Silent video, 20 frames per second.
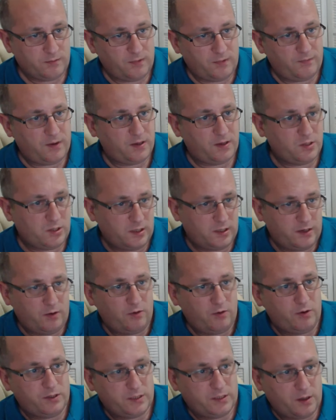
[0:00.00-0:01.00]
eventually
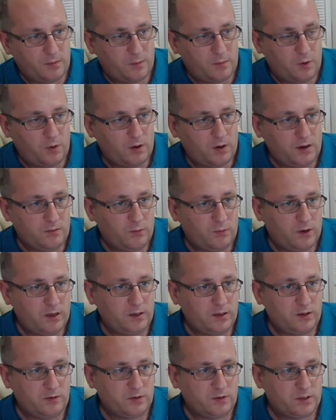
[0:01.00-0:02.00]
or at some point when they
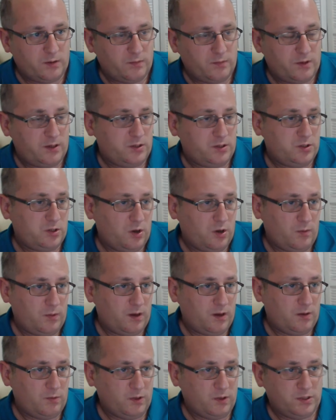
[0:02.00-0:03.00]
do something
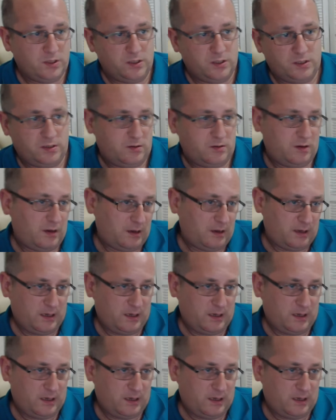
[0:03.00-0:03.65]
stupid, which is uh,